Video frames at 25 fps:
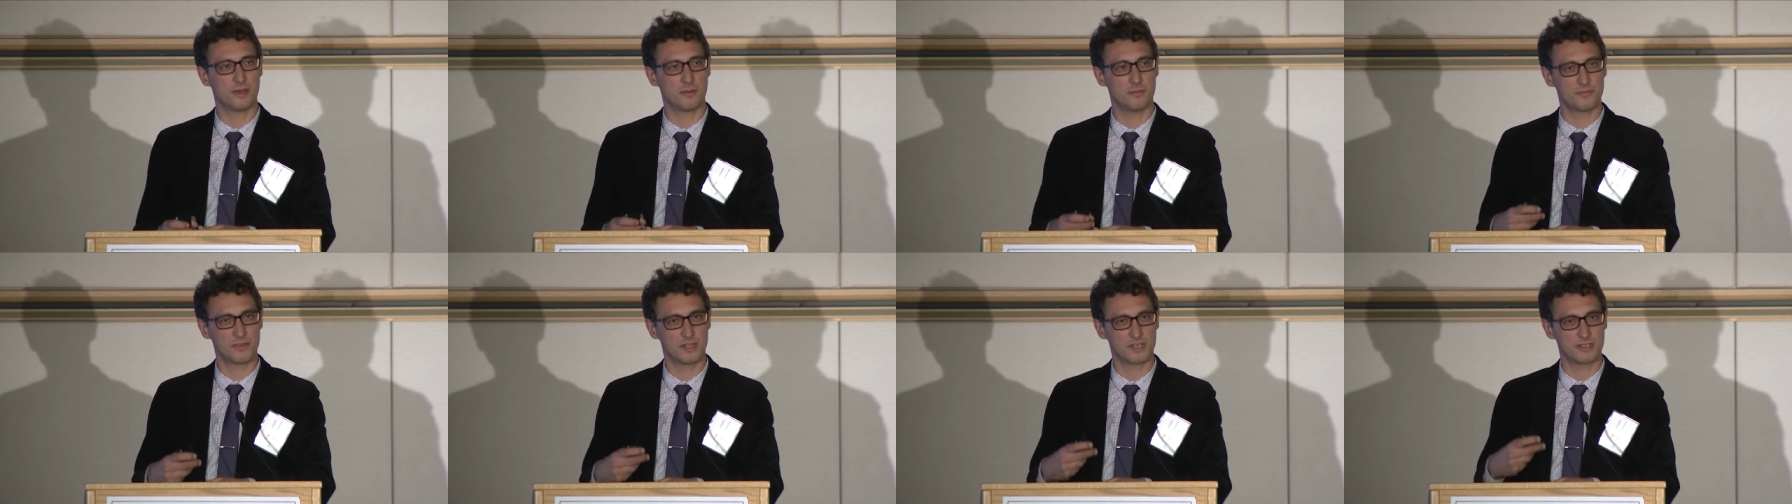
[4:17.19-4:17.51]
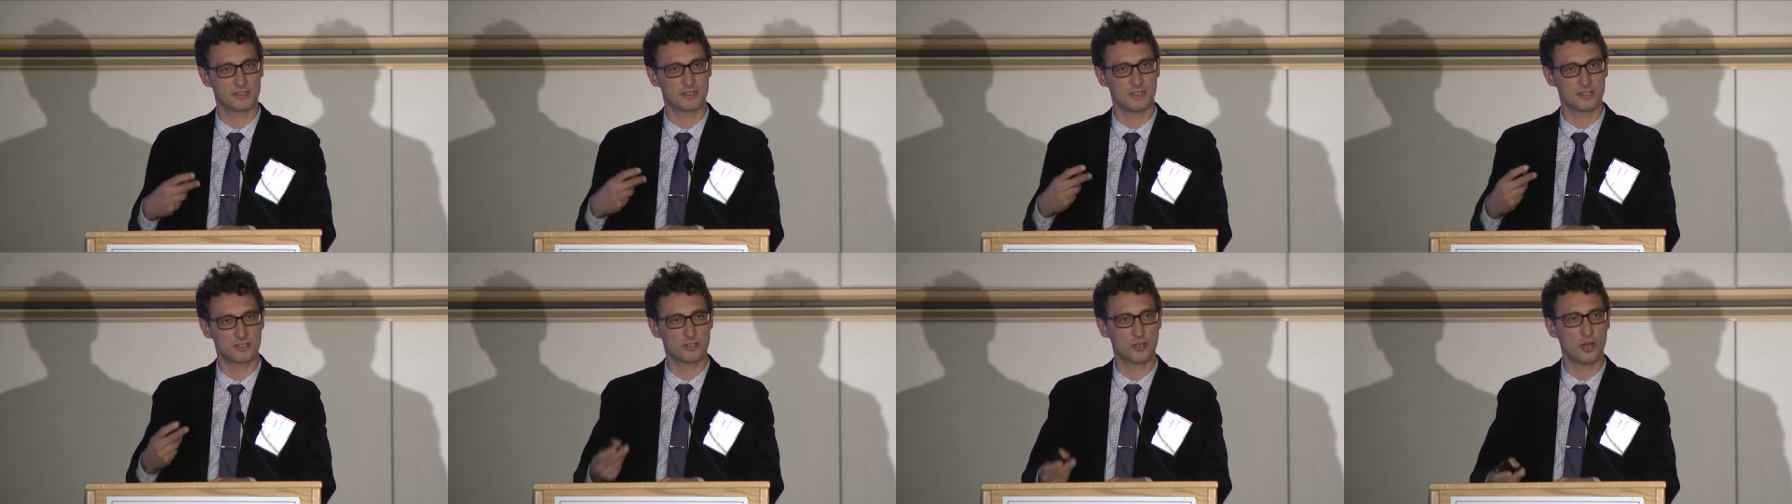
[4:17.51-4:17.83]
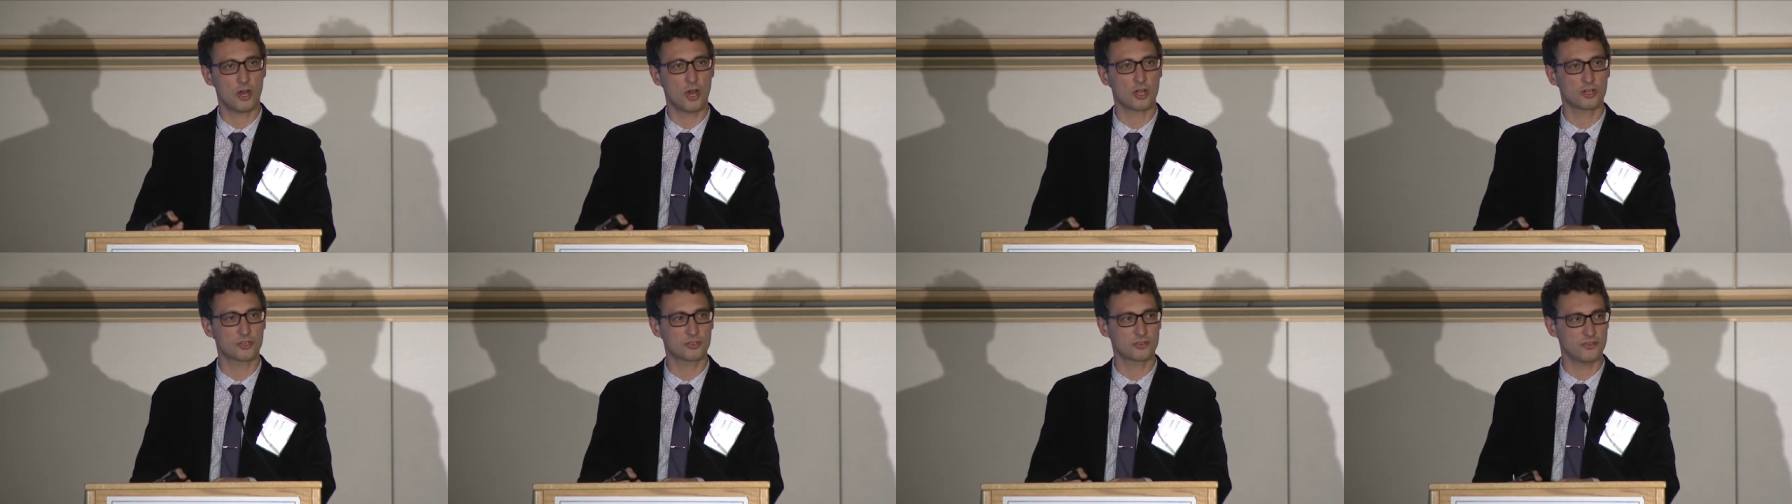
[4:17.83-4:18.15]
that
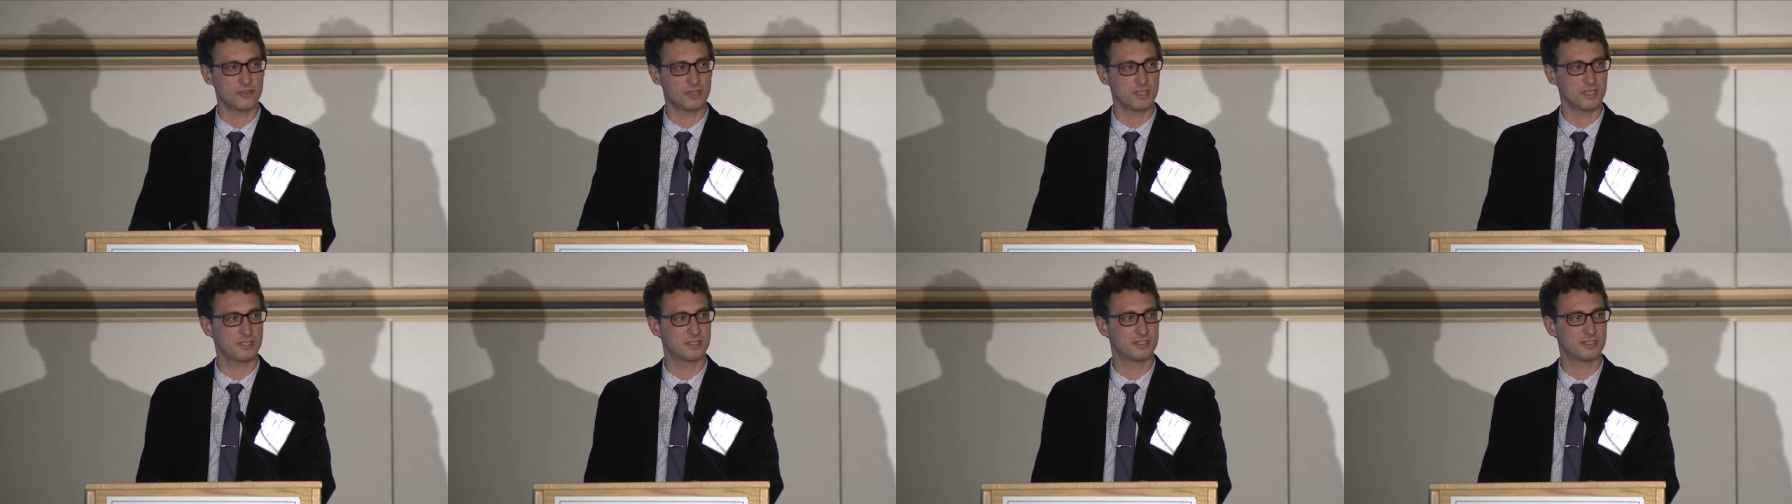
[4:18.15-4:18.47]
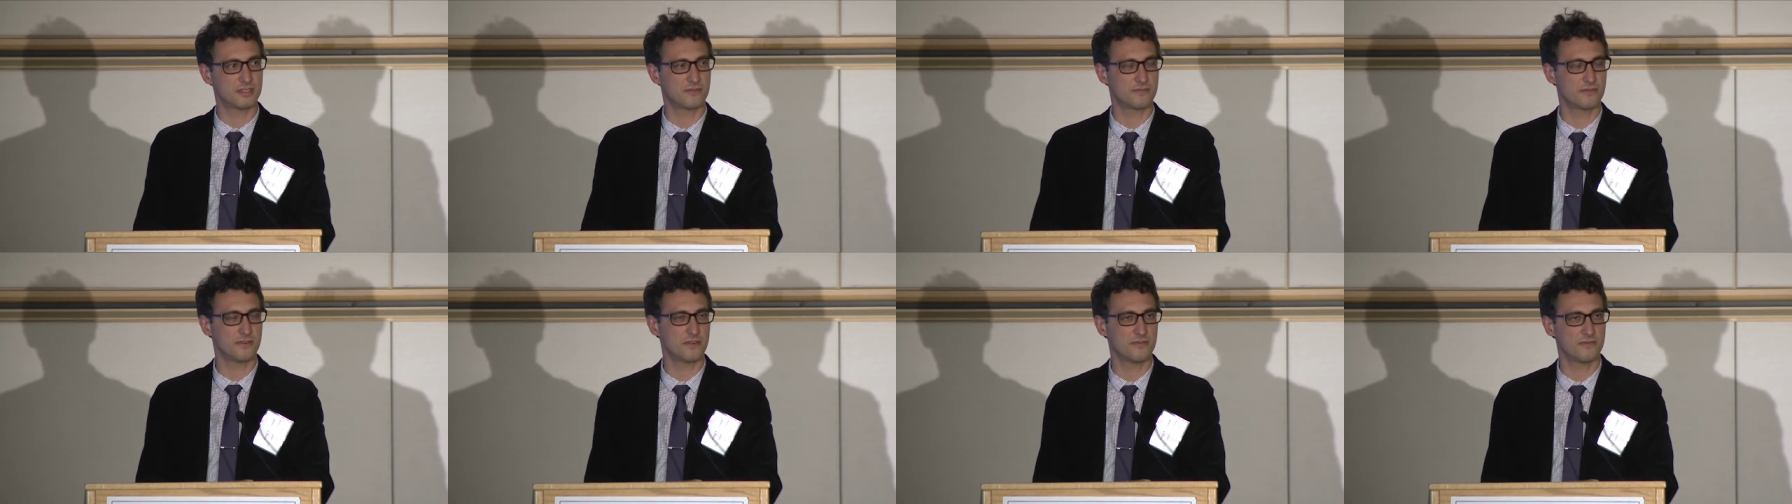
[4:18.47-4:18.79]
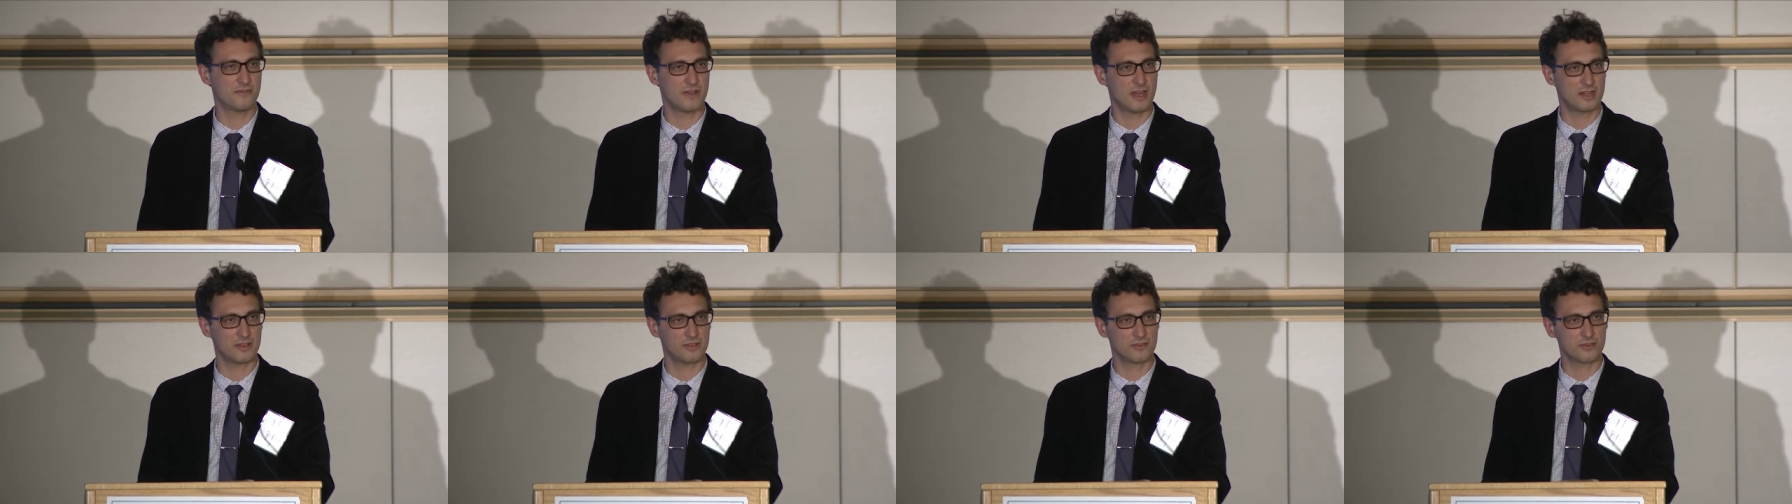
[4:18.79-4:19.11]
talk to these
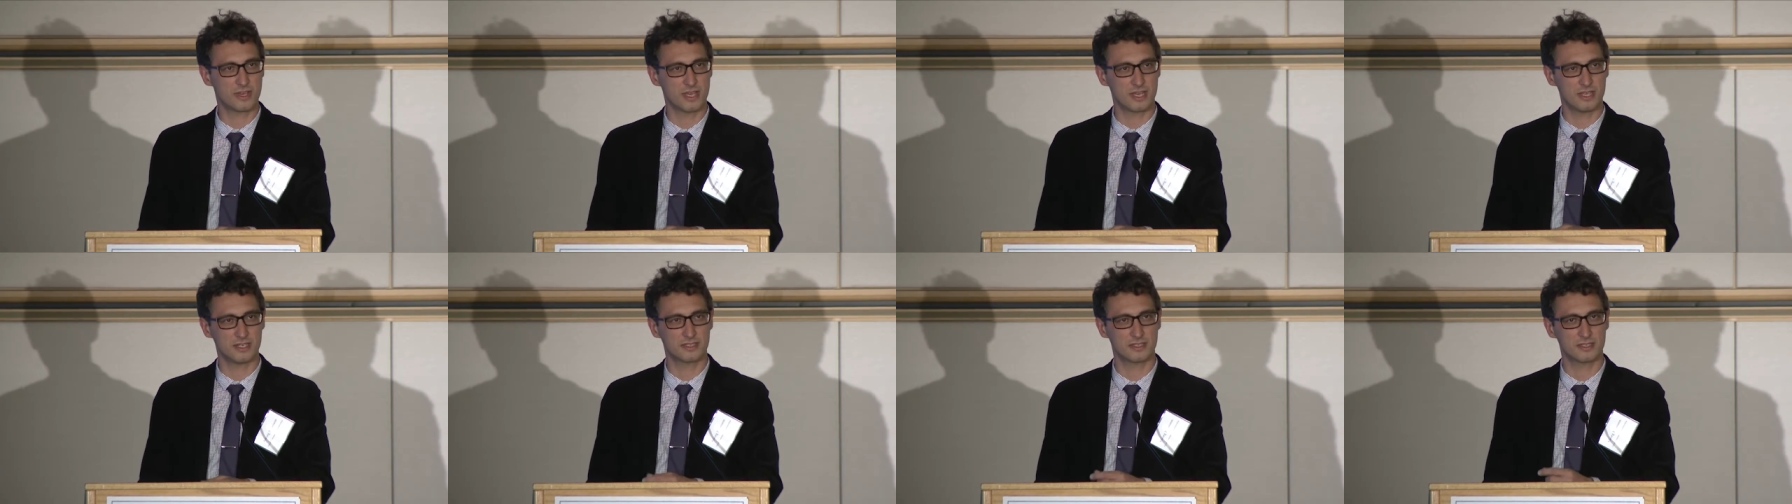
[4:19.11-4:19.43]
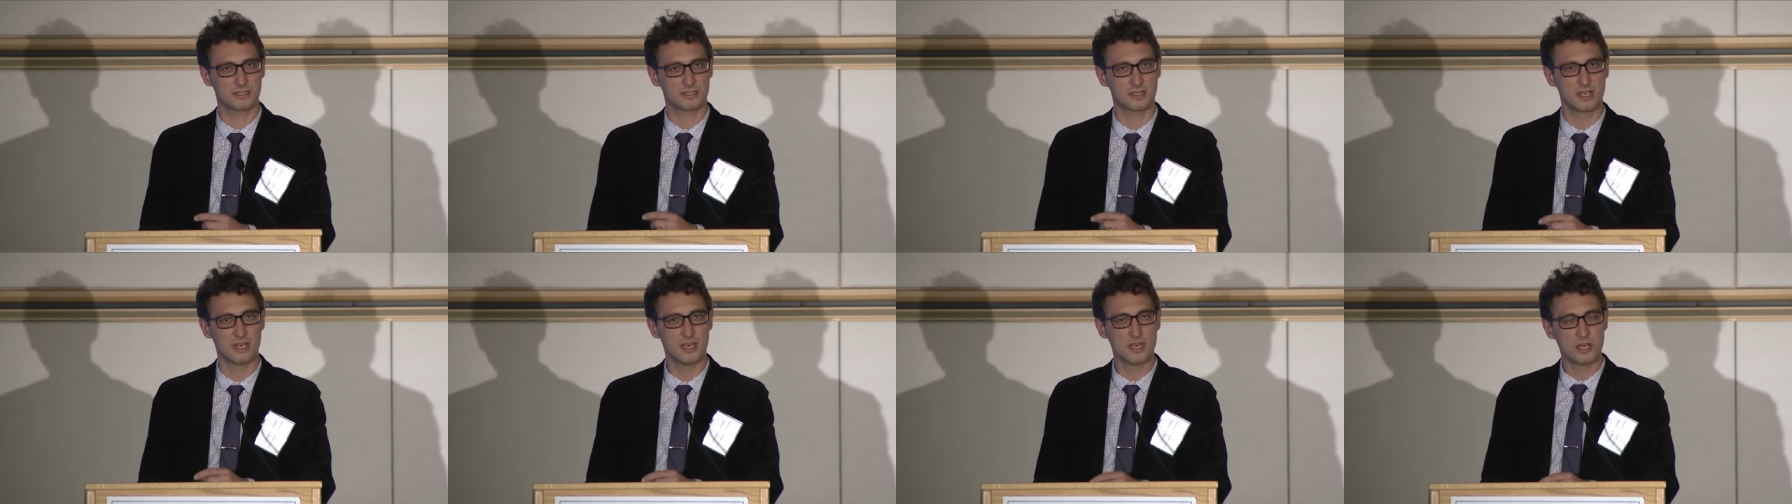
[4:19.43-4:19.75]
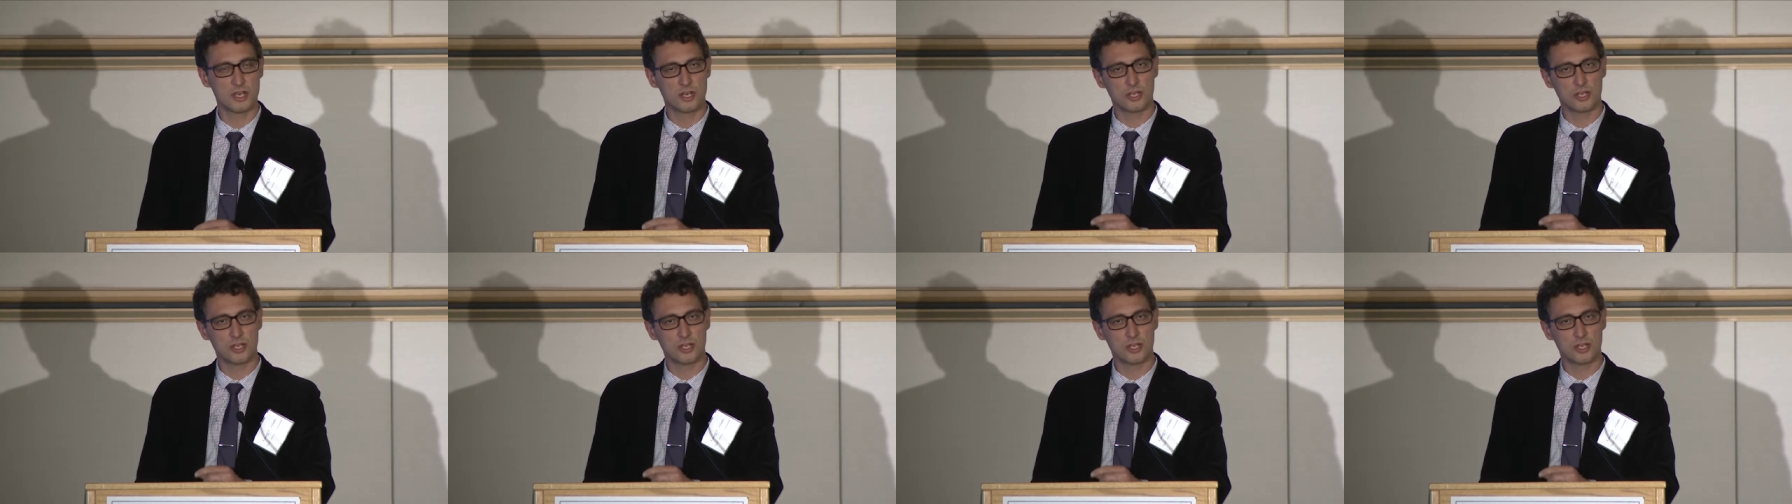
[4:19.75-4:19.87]
different value cases.